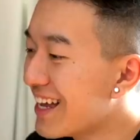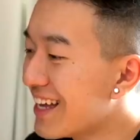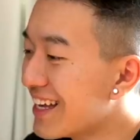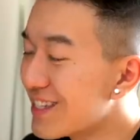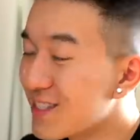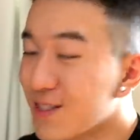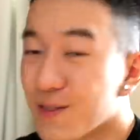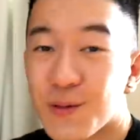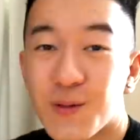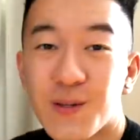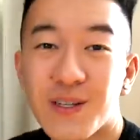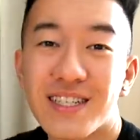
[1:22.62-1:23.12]

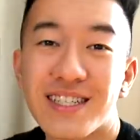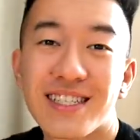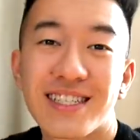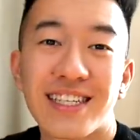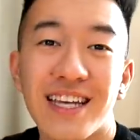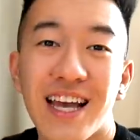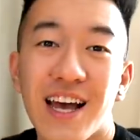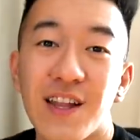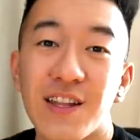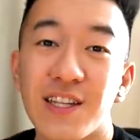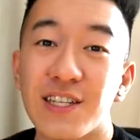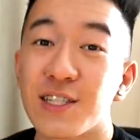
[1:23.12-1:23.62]
So we're gonna see
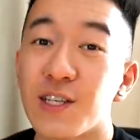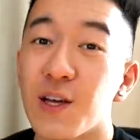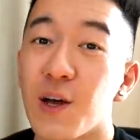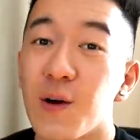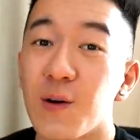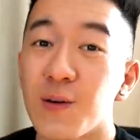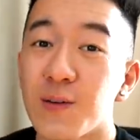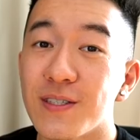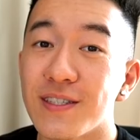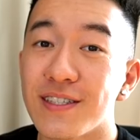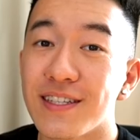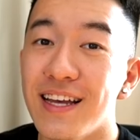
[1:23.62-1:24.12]
how this
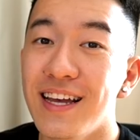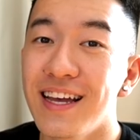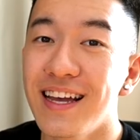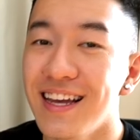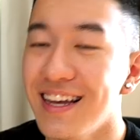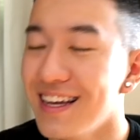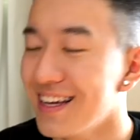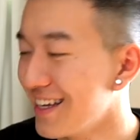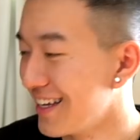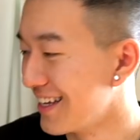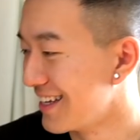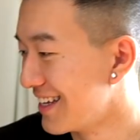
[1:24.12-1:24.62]
goes. I'm
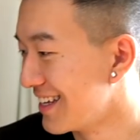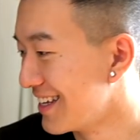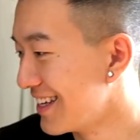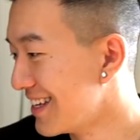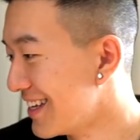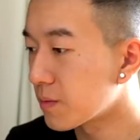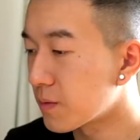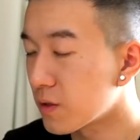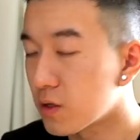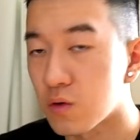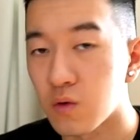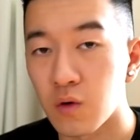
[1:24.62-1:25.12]

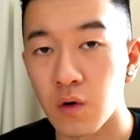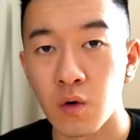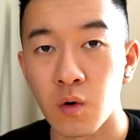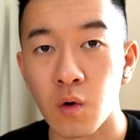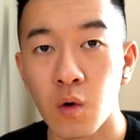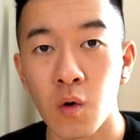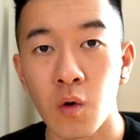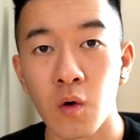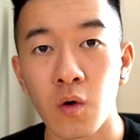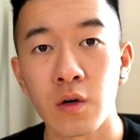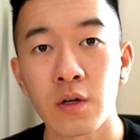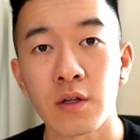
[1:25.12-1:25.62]
gonna
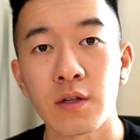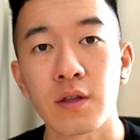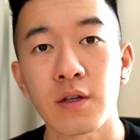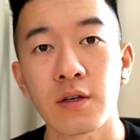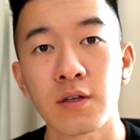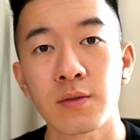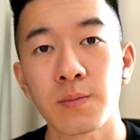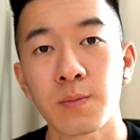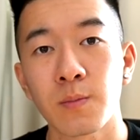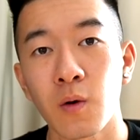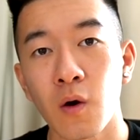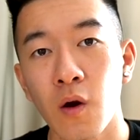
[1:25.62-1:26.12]
record this
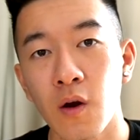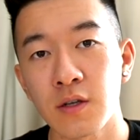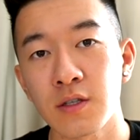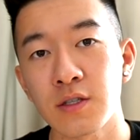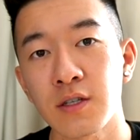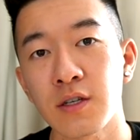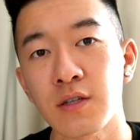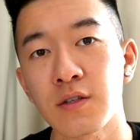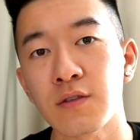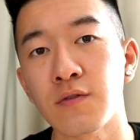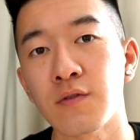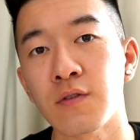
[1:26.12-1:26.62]

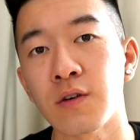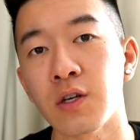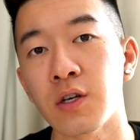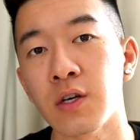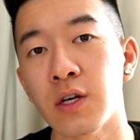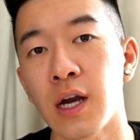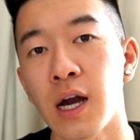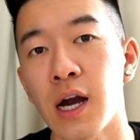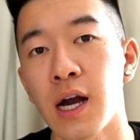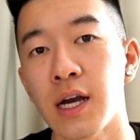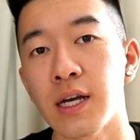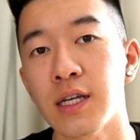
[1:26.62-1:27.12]
process for you
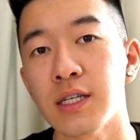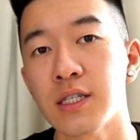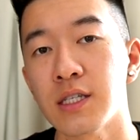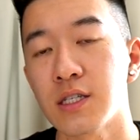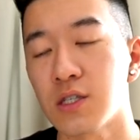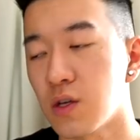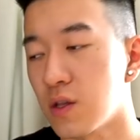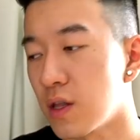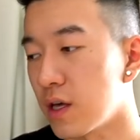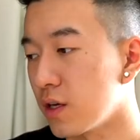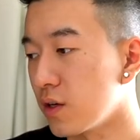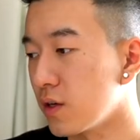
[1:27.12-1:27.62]
guys so
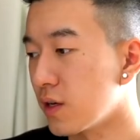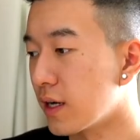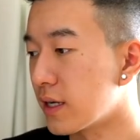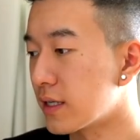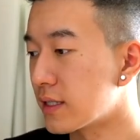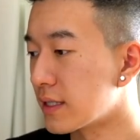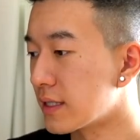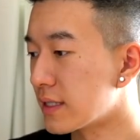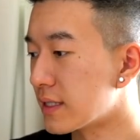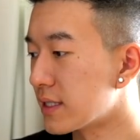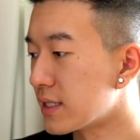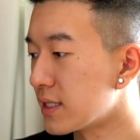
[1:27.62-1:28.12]
that you guys
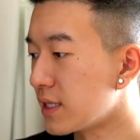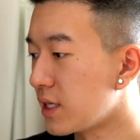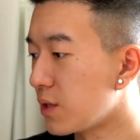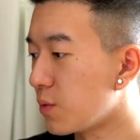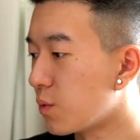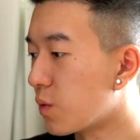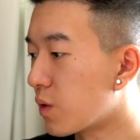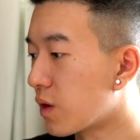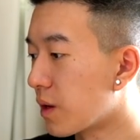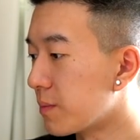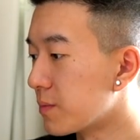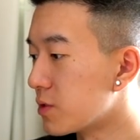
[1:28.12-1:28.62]
can see
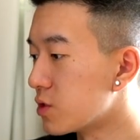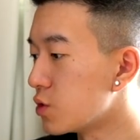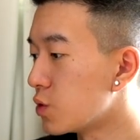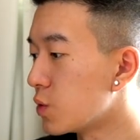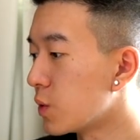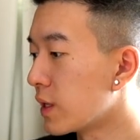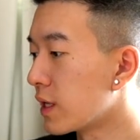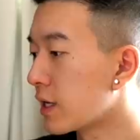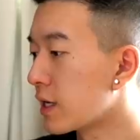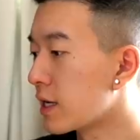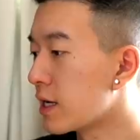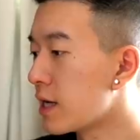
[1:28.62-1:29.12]
what I'm
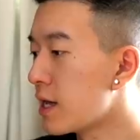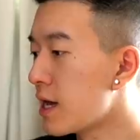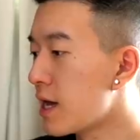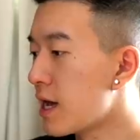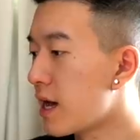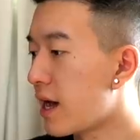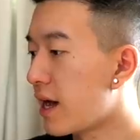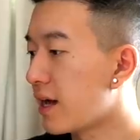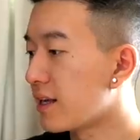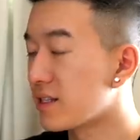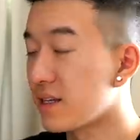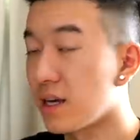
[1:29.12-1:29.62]
doing
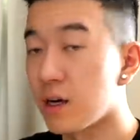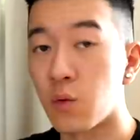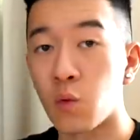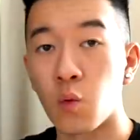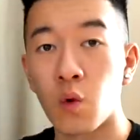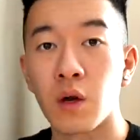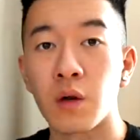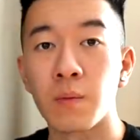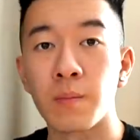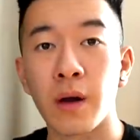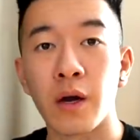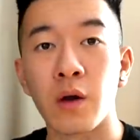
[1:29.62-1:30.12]
as I
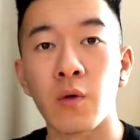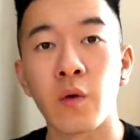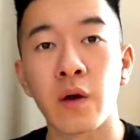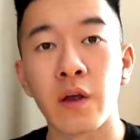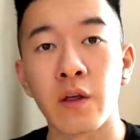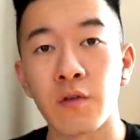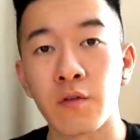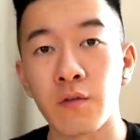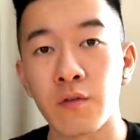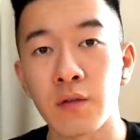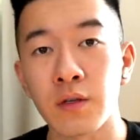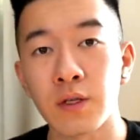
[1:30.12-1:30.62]
work my way
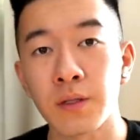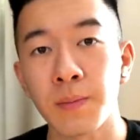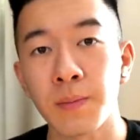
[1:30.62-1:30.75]
through this